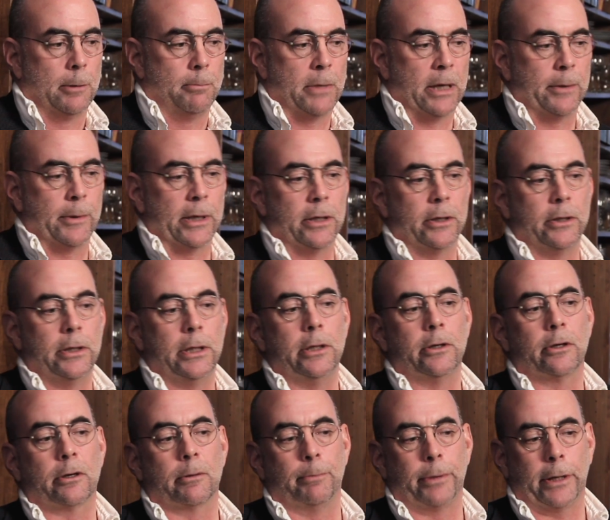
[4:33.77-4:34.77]
Maybe I didn't need
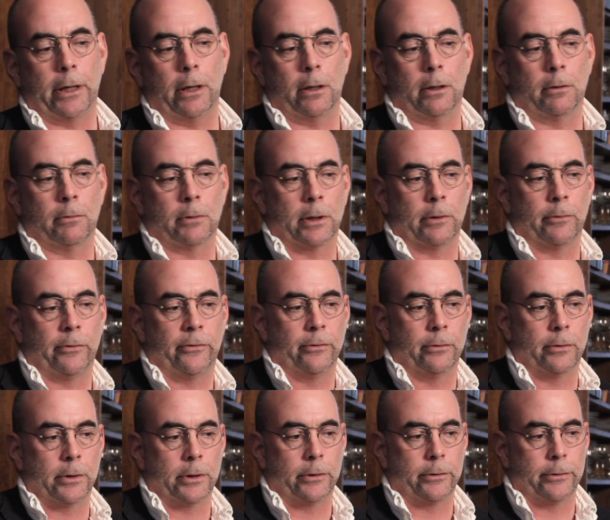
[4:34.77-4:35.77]
to compare what I was
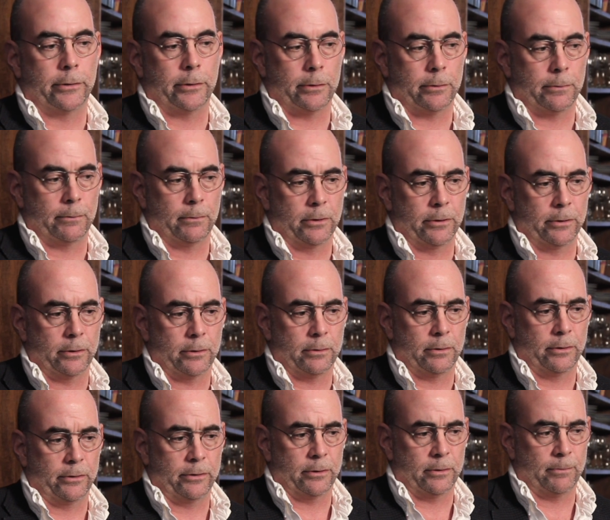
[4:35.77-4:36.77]
doing to
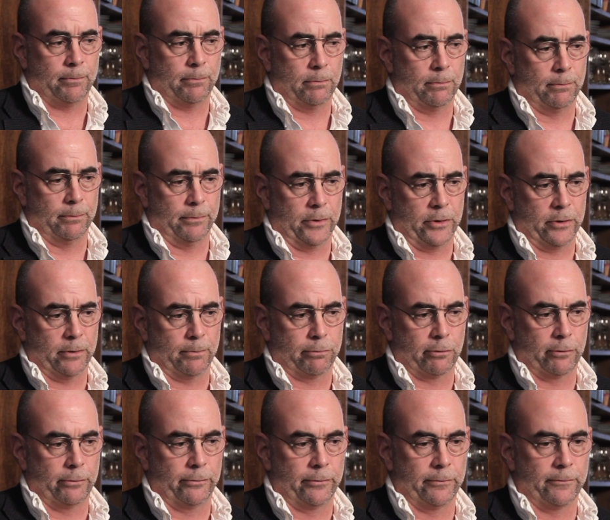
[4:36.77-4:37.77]

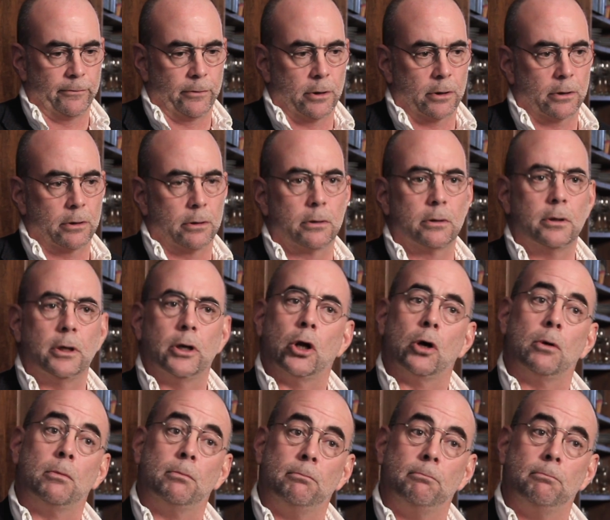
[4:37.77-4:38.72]
Proust and Faulkner, you know.